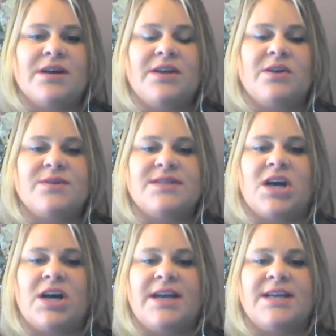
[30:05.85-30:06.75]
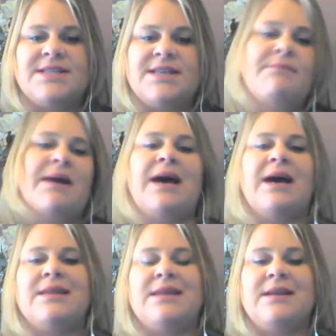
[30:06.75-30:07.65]
you know, science and
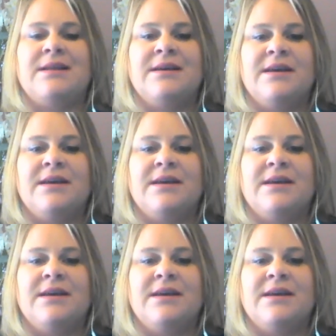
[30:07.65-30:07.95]
math and,